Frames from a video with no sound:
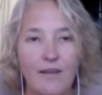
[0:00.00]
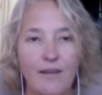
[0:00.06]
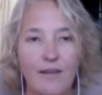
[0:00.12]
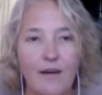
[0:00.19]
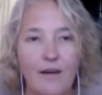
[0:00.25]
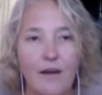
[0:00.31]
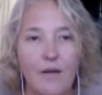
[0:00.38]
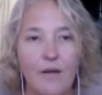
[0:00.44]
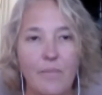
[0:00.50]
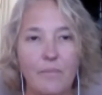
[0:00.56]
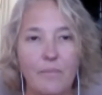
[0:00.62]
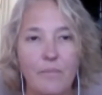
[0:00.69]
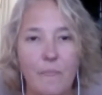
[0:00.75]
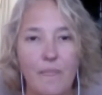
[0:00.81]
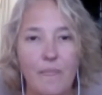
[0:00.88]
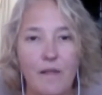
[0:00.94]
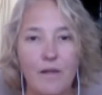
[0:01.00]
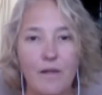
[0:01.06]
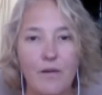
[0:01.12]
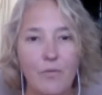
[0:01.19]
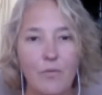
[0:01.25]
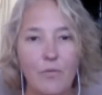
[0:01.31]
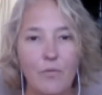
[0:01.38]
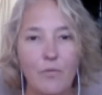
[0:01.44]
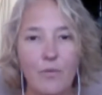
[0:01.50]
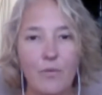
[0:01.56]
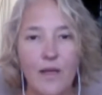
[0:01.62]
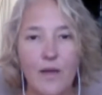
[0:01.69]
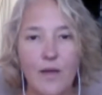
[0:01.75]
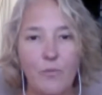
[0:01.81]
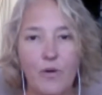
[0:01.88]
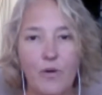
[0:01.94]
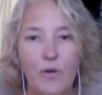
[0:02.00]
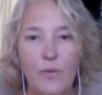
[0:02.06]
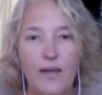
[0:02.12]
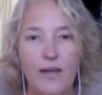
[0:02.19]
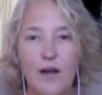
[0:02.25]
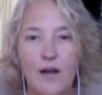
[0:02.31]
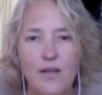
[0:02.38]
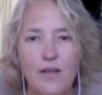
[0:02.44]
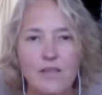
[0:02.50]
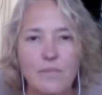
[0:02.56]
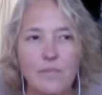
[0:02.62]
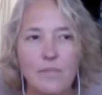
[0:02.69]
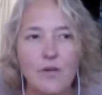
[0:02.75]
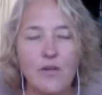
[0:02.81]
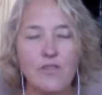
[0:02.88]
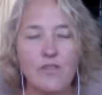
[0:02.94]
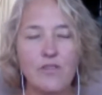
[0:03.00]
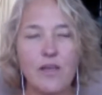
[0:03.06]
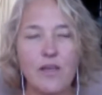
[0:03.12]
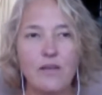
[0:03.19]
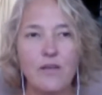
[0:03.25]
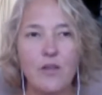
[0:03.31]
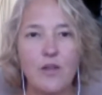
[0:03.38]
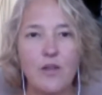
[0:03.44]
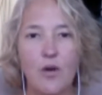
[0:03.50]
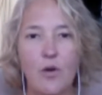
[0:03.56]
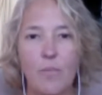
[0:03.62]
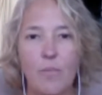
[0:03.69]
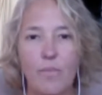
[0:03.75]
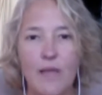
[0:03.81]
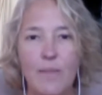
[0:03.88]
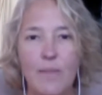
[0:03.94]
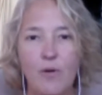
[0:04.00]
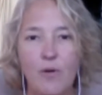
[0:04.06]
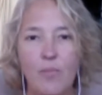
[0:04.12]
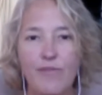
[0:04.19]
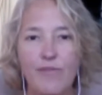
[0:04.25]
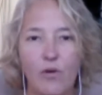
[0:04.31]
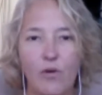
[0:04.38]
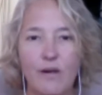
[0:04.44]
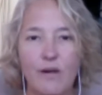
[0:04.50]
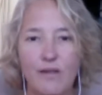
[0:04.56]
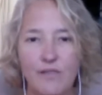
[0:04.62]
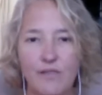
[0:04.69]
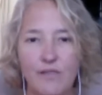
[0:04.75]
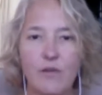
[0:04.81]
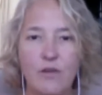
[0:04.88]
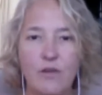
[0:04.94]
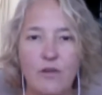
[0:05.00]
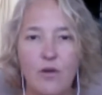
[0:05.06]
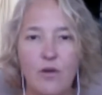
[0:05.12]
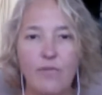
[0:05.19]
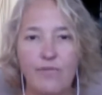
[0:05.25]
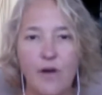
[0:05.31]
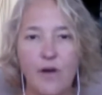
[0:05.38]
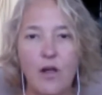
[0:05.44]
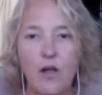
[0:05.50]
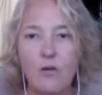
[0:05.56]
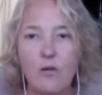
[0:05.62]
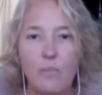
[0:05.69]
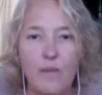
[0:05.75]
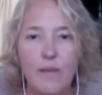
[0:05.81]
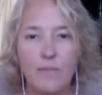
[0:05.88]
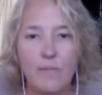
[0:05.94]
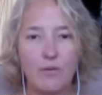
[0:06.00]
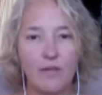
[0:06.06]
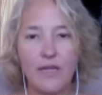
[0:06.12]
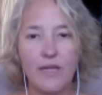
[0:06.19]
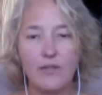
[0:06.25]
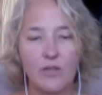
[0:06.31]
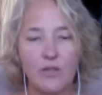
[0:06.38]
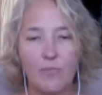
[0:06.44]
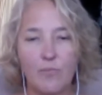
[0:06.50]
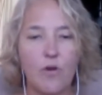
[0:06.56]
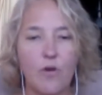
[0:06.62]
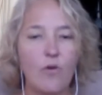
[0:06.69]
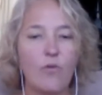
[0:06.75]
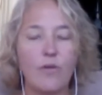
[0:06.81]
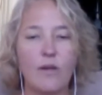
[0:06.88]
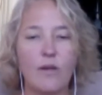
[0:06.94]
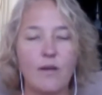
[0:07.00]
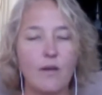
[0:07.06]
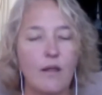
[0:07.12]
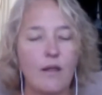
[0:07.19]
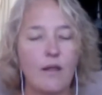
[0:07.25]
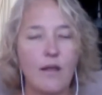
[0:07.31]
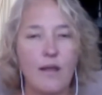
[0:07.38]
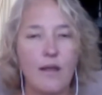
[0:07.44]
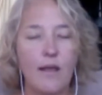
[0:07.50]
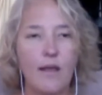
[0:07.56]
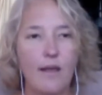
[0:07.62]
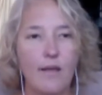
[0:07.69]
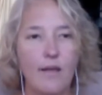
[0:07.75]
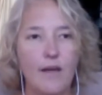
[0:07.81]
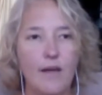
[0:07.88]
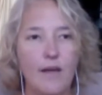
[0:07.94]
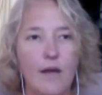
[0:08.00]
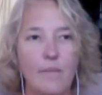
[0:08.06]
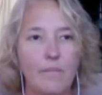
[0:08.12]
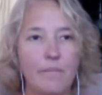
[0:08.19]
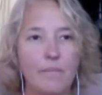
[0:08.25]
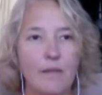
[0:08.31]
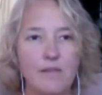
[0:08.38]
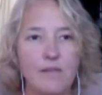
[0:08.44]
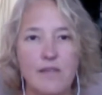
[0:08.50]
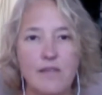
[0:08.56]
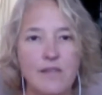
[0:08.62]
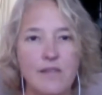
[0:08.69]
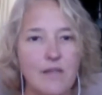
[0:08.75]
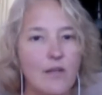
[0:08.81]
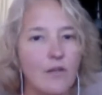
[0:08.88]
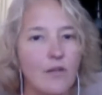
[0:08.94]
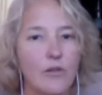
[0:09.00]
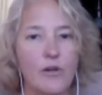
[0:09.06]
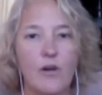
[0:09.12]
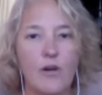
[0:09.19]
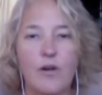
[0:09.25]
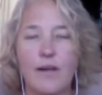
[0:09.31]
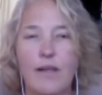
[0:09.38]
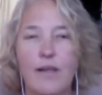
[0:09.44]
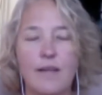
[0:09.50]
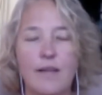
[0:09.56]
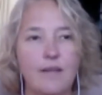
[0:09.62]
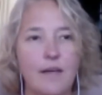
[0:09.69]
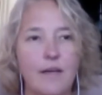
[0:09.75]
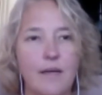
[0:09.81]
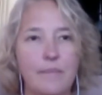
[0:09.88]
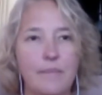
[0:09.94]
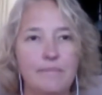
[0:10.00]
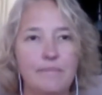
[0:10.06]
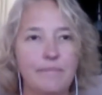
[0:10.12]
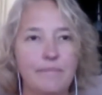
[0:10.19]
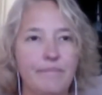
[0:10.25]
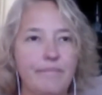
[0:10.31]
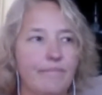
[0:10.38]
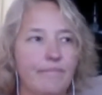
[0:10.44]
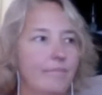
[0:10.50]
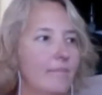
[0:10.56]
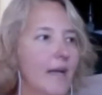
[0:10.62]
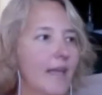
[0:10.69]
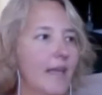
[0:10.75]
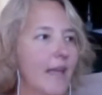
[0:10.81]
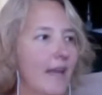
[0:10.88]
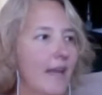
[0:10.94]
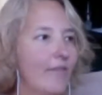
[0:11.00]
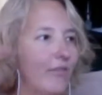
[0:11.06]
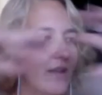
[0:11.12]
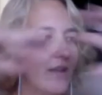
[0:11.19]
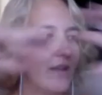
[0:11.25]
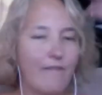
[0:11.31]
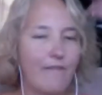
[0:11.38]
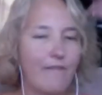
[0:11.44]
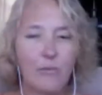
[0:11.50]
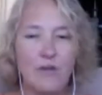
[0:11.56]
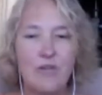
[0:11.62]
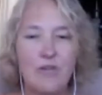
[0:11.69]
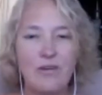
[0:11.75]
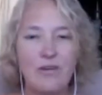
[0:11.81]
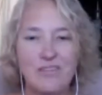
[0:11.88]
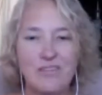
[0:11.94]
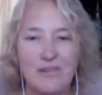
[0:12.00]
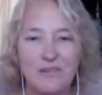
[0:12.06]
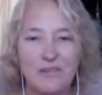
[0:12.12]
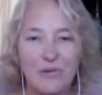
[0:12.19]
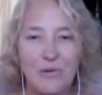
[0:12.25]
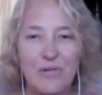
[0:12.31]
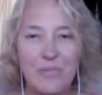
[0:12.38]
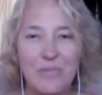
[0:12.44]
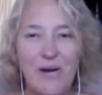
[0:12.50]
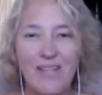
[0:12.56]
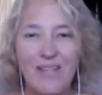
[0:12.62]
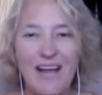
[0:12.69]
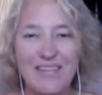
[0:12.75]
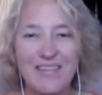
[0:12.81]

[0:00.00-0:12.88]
And we're reading awesome books that, people before us, follow people like Jim Rohn and Zig Ziglar and I can't even think of everyone. You guys can throw them all out